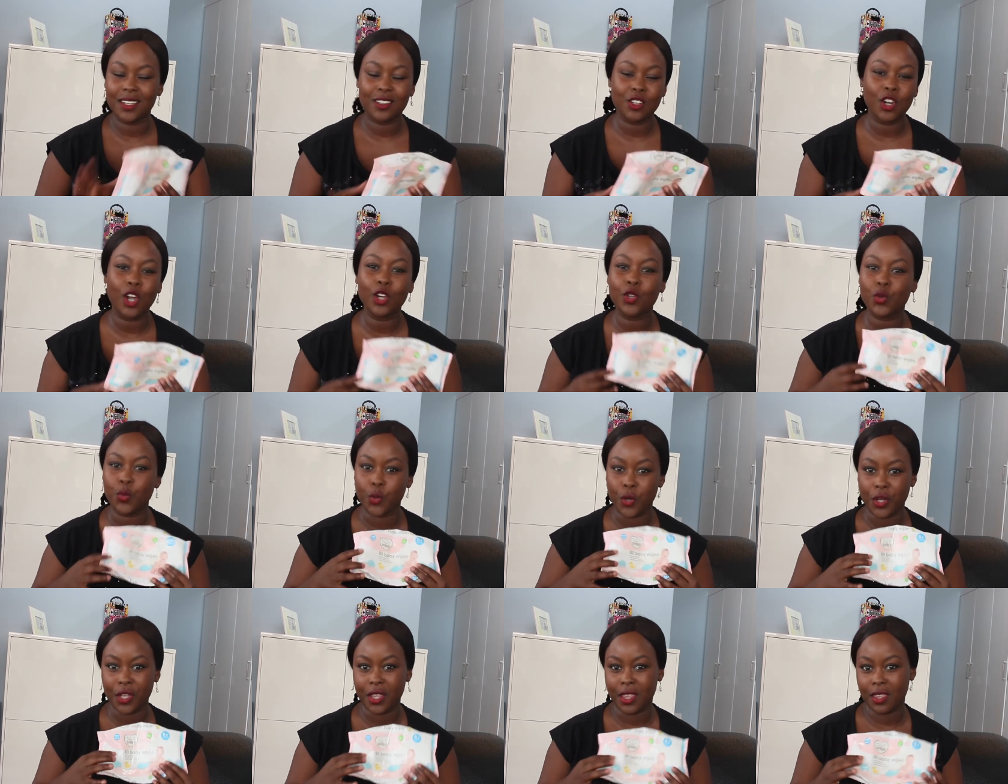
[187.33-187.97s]

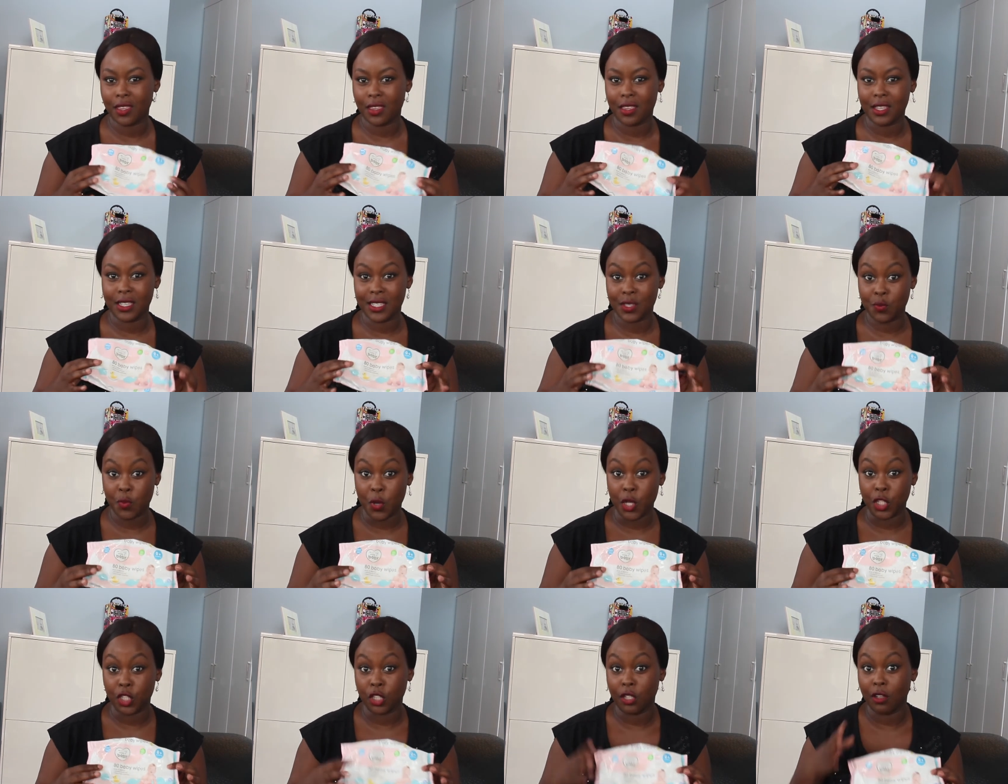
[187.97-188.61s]
not worth the
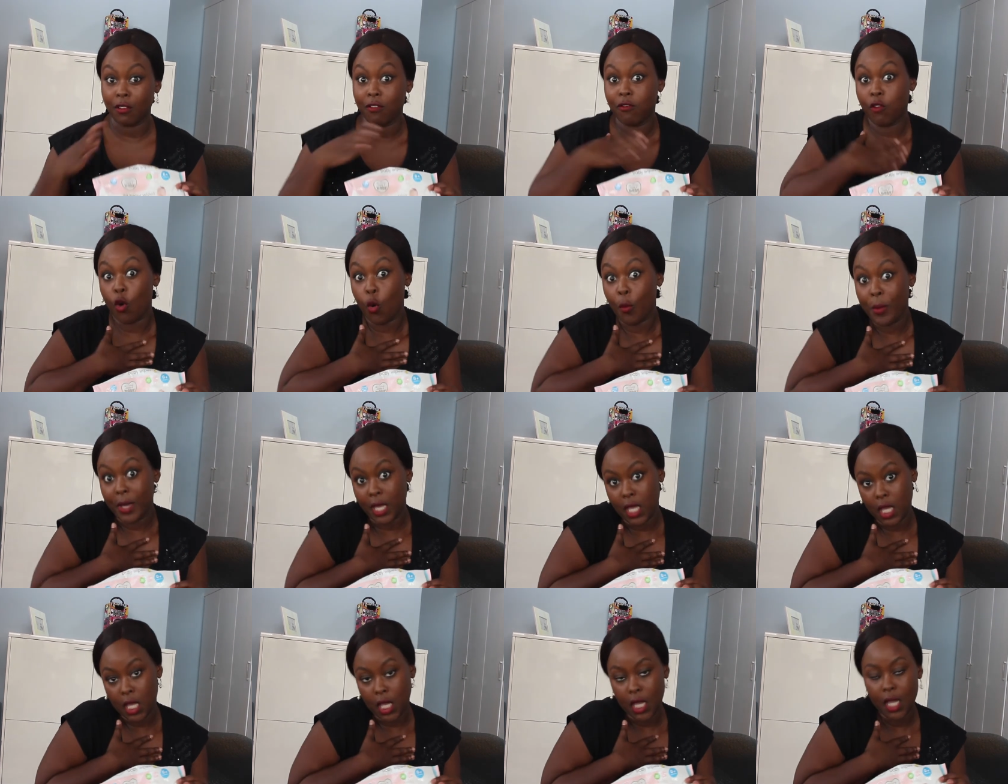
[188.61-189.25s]
special for
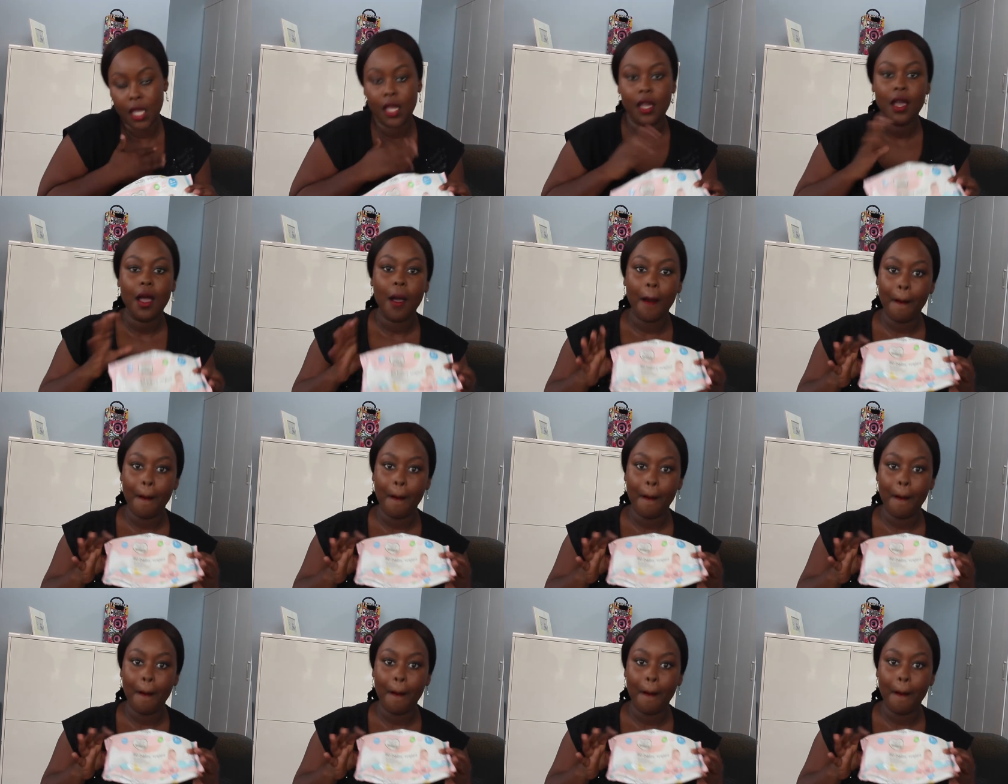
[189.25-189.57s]
me